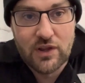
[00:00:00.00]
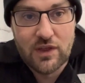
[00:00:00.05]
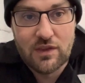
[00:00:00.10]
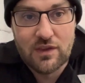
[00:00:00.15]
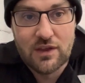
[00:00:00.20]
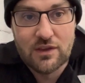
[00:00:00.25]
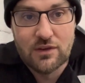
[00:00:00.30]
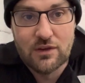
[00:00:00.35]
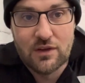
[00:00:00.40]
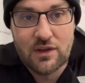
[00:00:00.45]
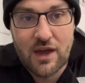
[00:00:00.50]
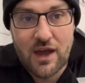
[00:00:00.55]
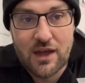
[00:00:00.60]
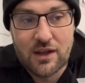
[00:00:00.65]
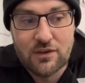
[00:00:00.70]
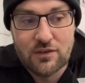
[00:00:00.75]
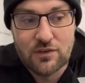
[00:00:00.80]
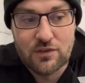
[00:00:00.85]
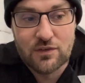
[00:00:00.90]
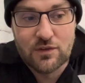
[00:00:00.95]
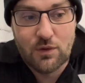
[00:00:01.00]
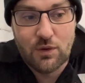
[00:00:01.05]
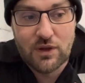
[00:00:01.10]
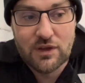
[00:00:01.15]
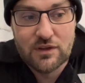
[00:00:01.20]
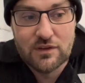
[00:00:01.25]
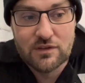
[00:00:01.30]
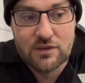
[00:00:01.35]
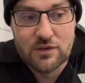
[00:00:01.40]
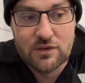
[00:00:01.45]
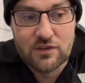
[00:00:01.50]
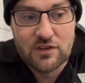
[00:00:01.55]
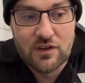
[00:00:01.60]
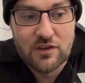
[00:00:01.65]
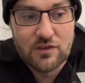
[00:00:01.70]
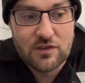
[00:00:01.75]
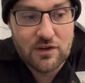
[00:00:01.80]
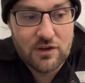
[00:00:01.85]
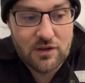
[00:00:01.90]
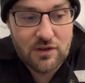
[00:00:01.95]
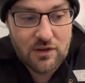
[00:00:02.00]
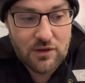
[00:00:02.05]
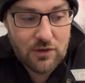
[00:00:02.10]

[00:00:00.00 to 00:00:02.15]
it then you can just quite easily change it